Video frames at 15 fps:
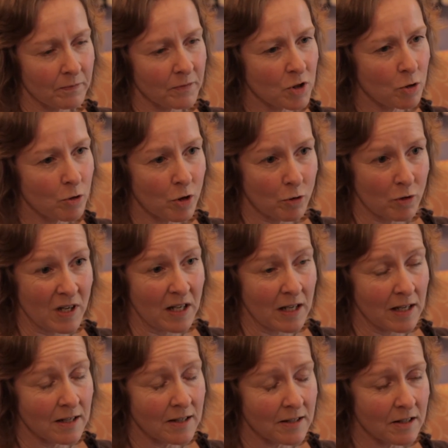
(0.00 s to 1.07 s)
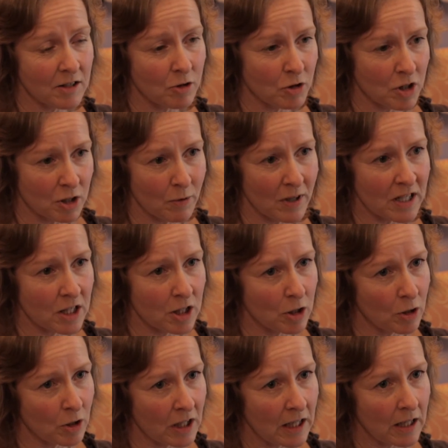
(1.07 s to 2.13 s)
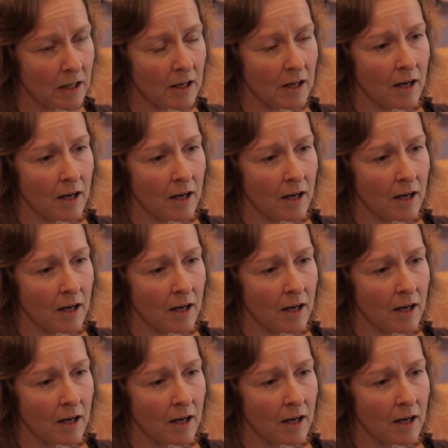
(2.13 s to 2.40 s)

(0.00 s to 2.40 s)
2 or 3 years until she went to uni